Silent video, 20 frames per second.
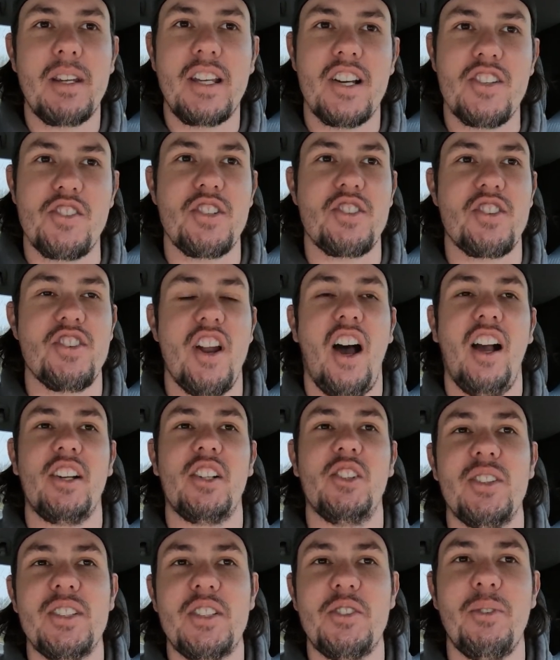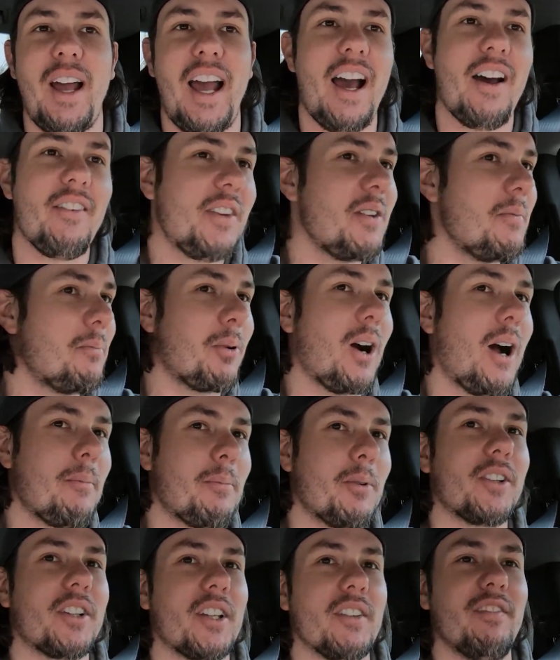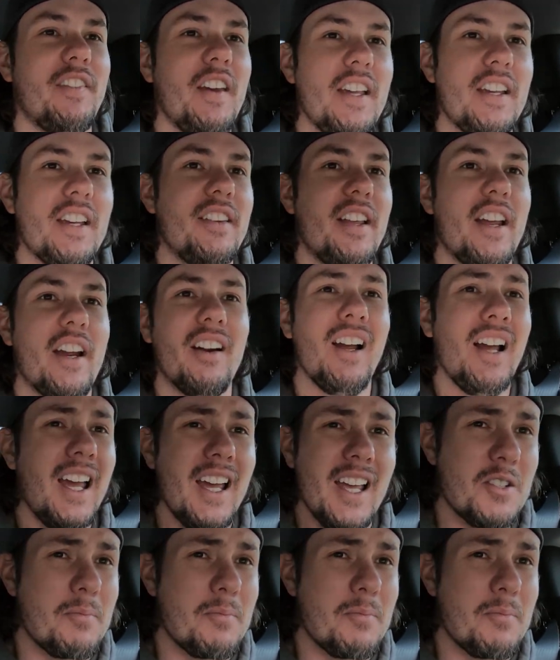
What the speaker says: because it's not going to have the proper config in there.